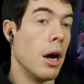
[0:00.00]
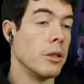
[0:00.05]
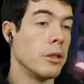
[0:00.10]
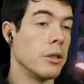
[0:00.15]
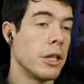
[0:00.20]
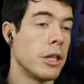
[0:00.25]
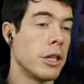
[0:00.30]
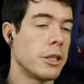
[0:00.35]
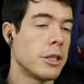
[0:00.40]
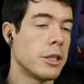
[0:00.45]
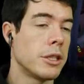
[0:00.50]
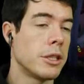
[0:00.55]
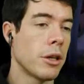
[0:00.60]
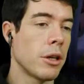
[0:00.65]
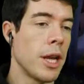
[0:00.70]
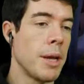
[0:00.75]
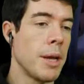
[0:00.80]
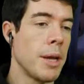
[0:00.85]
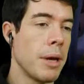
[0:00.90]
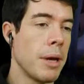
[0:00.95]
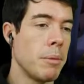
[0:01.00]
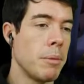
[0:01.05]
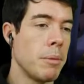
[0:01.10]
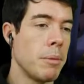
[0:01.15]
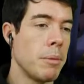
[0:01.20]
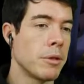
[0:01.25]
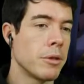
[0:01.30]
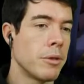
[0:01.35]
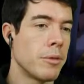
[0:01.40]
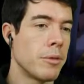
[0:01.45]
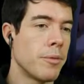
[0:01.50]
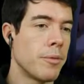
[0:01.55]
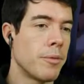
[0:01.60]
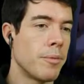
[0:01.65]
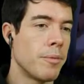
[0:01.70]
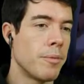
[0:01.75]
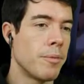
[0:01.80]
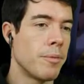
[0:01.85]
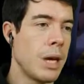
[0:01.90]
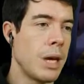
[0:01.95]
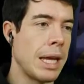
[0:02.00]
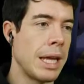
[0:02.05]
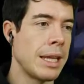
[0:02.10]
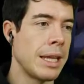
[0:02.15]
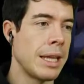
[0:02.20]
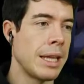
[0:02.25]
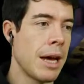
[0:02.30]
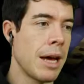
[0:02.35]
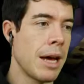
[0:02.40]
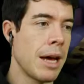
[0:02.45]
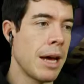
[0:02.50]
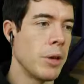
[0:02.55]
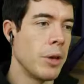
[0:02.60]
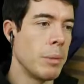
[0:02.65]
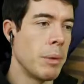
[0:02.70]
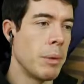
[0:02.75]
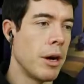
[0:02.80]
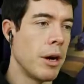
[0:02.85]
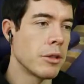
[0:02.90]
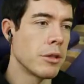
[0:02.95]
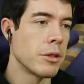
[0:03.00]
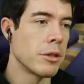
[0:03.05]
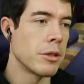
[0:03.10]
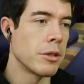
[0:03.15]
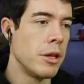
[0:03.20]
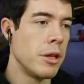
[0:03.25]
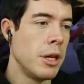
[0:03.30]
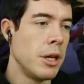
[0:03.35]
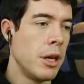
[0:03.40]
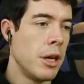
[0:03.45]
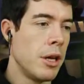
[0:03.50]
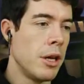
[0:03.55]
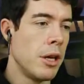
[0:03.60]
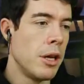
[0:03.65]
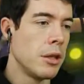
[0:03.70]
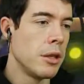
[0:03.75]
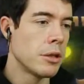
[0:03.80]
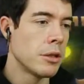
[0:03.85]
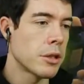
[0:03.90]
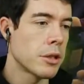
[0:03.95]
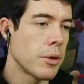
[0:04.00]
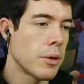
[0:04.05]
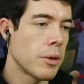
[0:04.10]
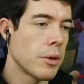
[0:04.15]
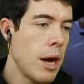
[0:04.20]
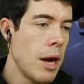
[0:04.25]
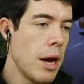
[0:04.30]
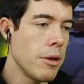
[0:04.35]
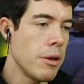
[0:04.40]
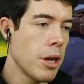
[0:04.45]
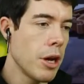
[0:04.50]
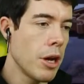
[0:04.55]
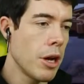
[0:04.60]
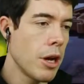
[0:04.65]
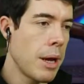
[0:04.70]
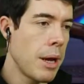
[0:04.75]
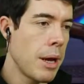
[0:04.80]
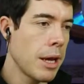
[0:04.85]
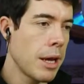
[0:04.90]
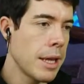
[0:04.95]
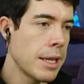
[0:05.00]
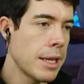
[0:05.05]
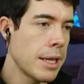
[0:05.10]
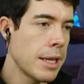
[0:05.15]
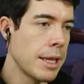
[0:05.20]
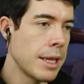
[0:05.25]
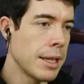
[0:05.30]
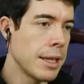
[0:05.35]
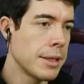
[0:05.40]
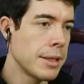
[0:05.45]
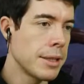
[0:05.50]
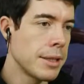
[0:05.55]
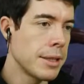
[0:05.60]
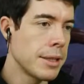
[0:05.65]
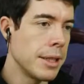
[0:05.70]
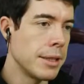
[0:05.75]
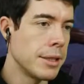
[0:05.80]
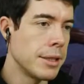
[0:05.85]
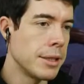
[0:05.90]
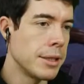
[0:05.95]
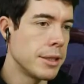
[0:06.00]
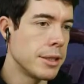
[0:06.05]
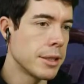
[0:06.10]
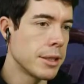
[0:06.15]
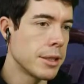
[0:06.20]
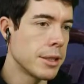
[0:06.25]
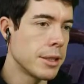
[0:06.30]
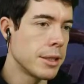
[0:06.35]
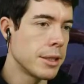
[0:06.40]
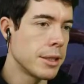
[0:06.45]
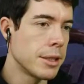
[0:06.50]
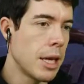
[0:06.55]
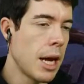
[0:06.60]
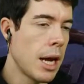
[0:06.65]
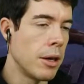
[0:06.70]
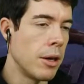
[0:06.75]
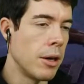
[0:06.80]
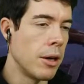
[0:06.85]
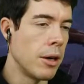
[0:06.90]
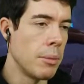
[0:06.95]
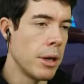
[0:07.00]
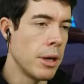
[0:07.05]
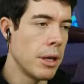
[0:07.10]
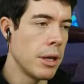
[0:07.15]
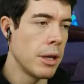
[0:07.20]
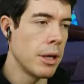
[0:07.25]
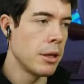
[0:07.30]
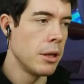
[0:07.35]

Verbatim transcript: He's still not going to be able to get that through the bars. So how you go about getting that is just, hang on a minute.